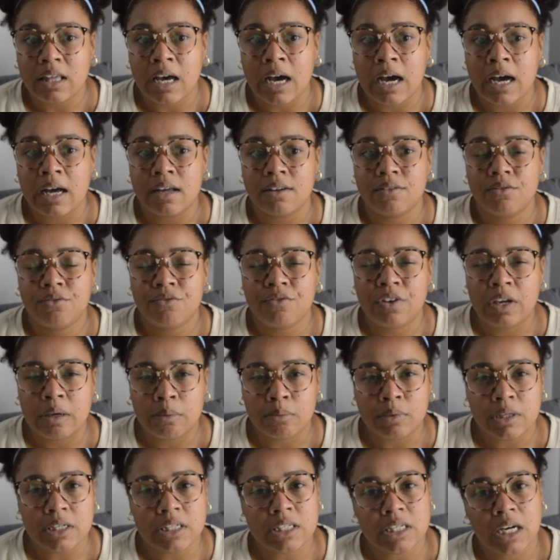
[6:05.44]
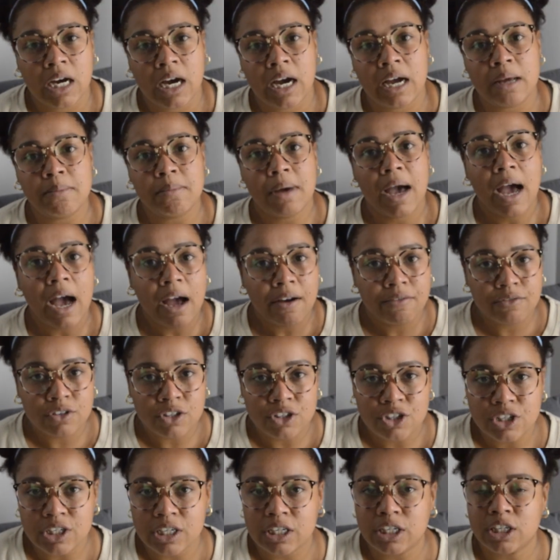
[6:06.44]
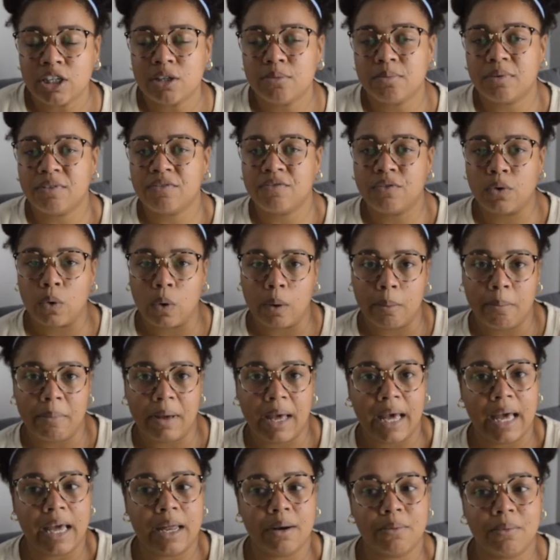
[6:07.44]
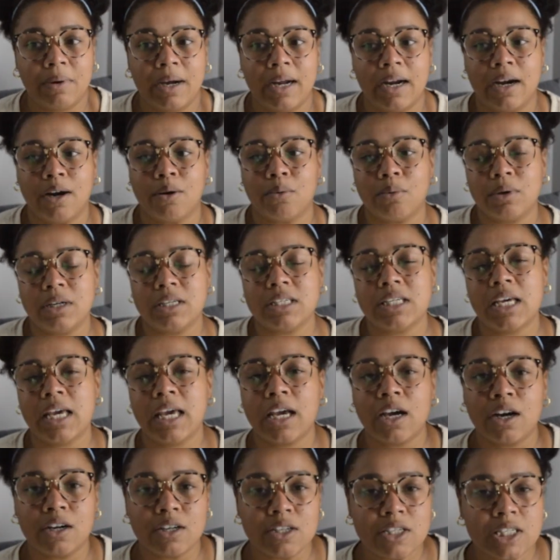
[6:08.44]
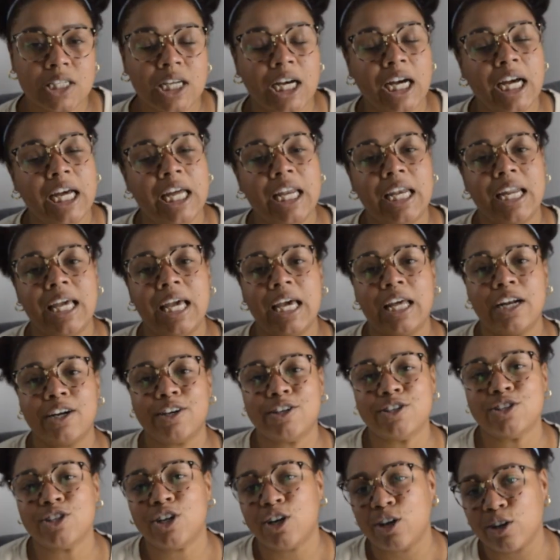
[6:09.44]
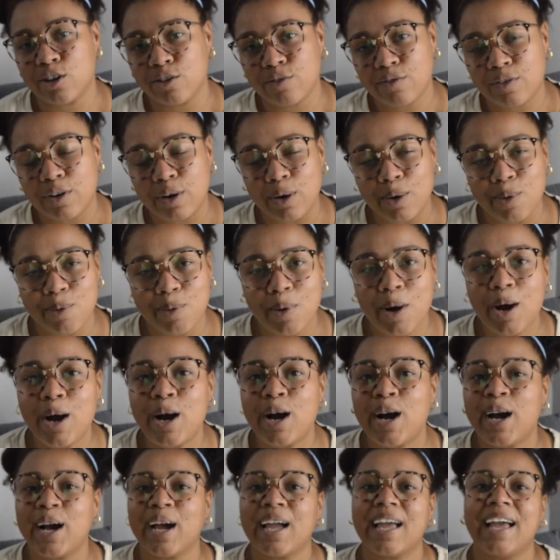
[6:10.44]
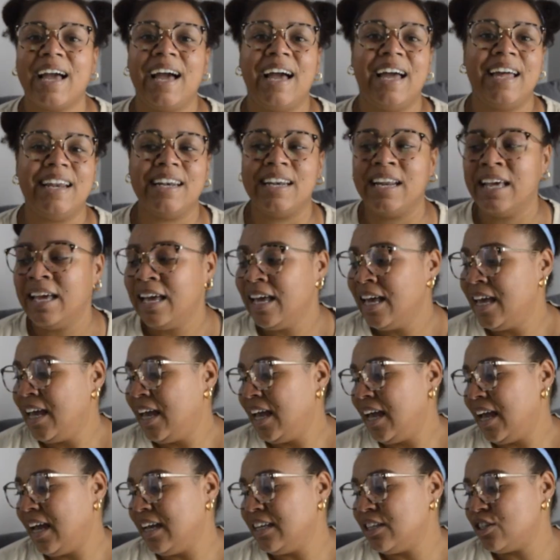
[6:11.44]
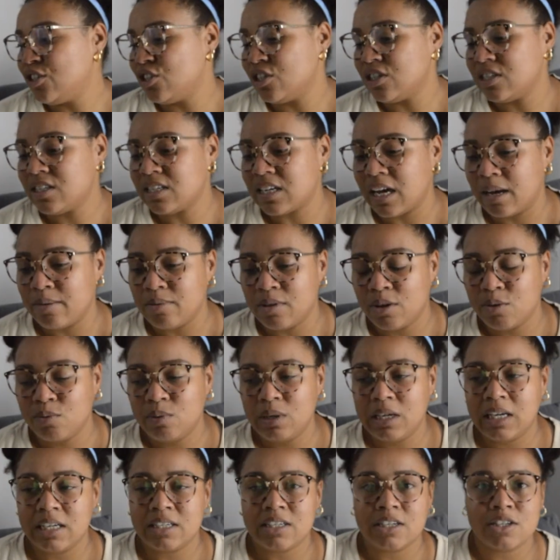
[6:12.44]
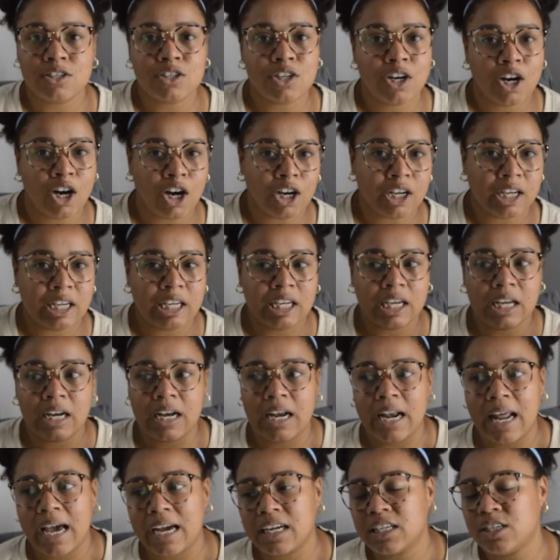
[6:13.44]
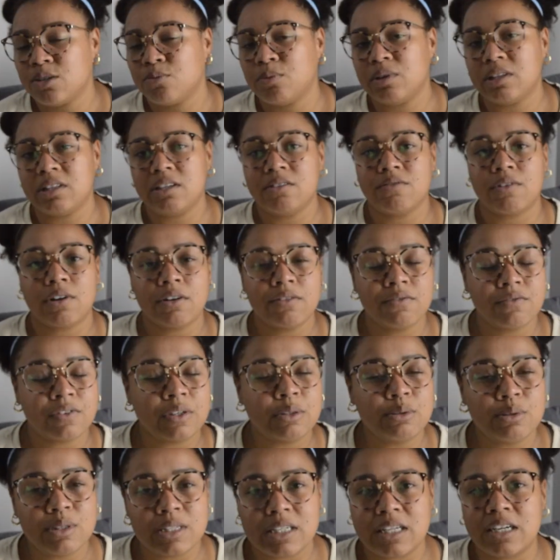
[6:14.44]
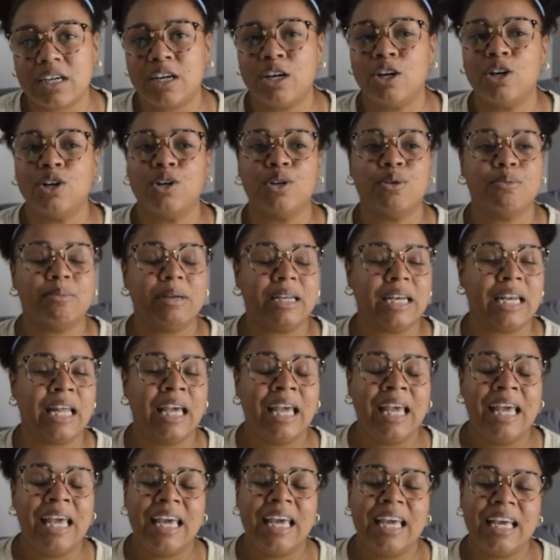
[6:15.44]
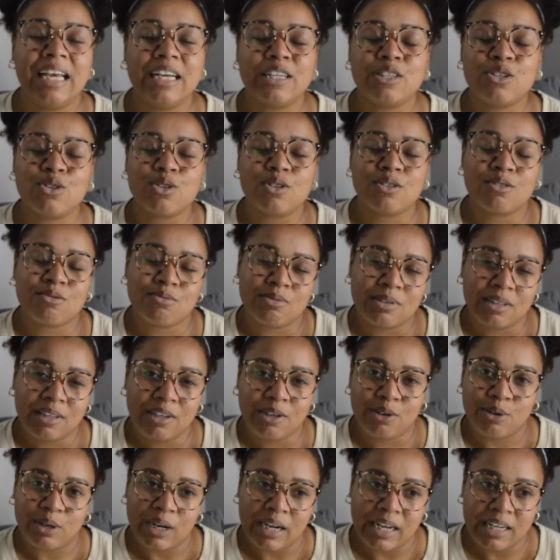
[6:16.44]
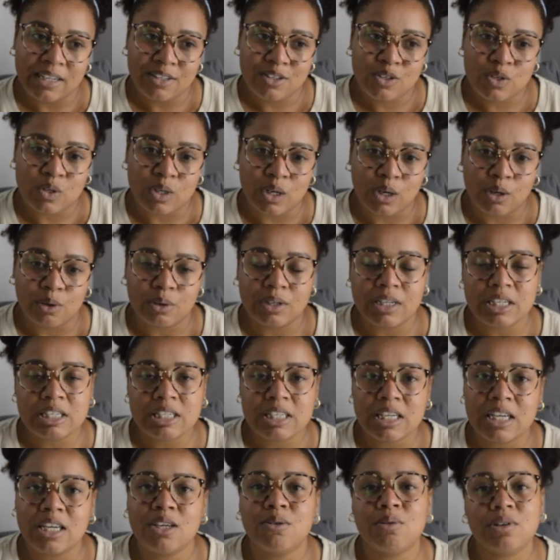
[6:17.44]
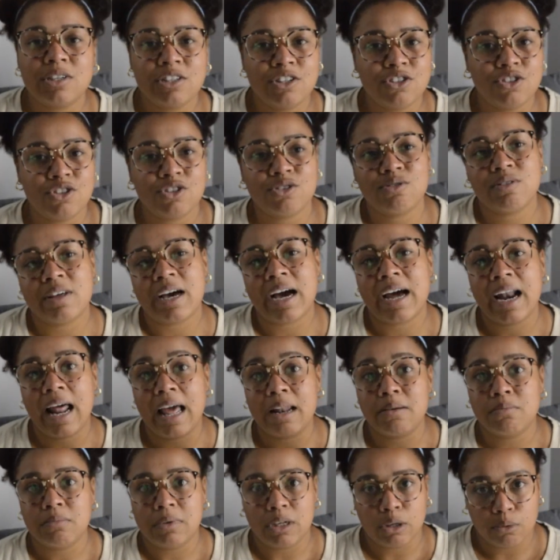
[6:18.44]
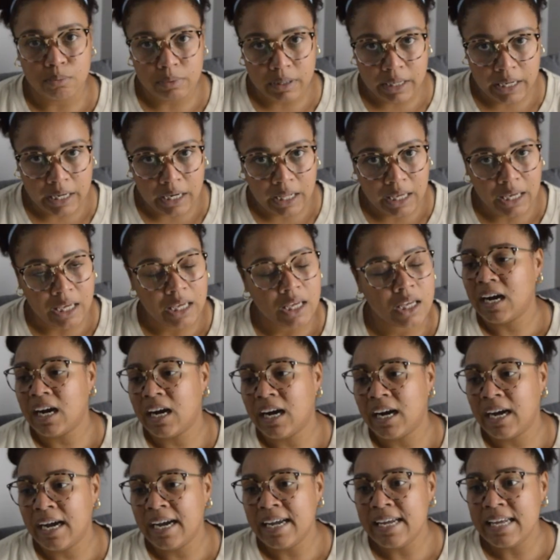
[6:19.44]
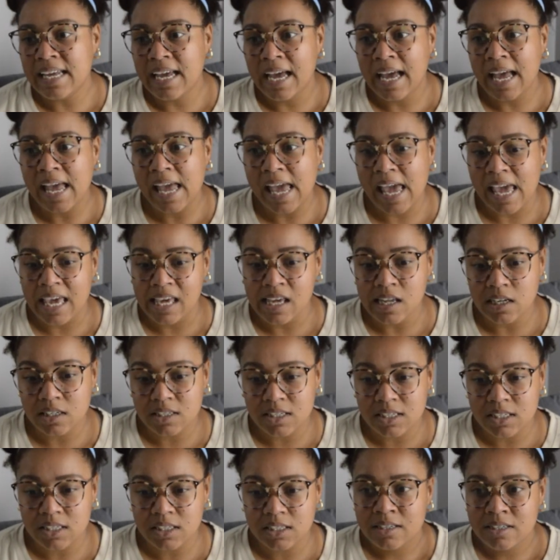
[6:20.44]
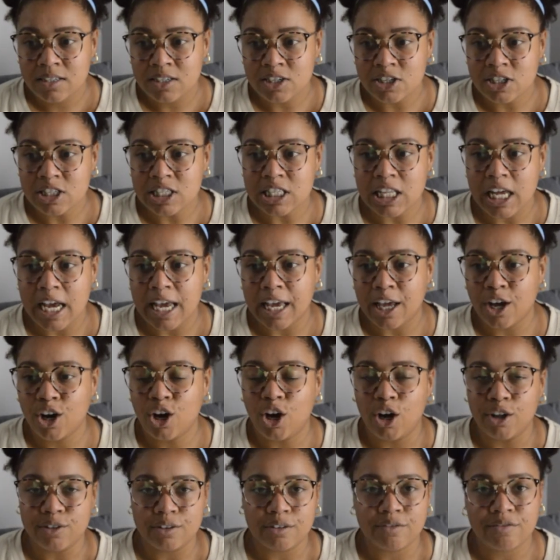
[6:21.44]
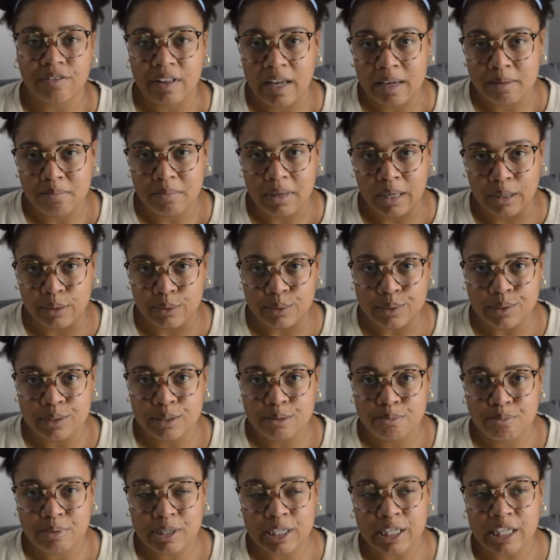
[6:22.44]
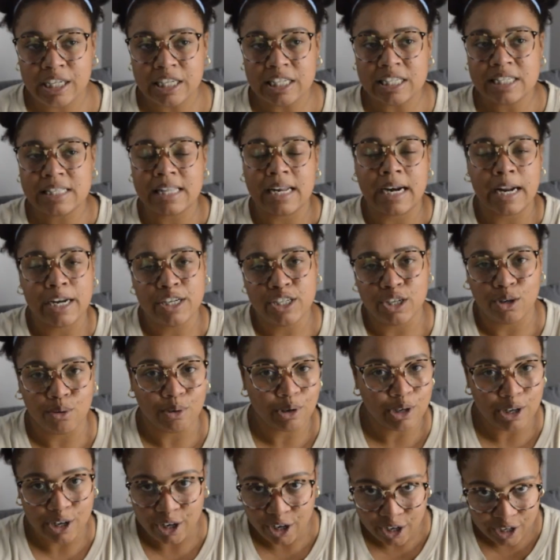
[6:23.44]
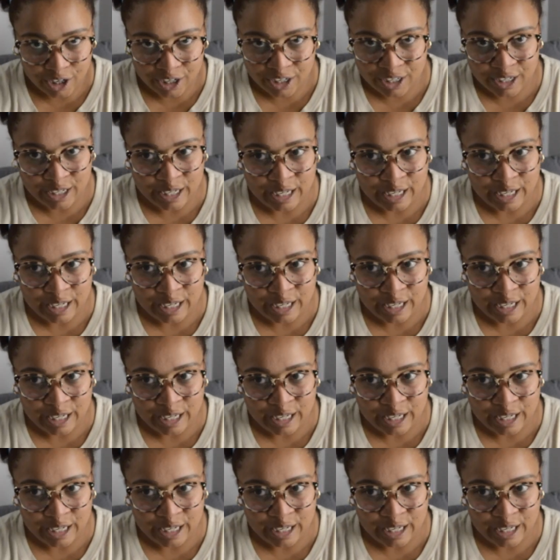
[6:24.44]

that family time after dinner, before bed, where we take our son and our dog for a walk, and it's just time that we get to talk and connect, and we leave our phones at home, and it's just really great. So continuing to do that and meal planning. I hate just like on the fly meals, because then I don't cook,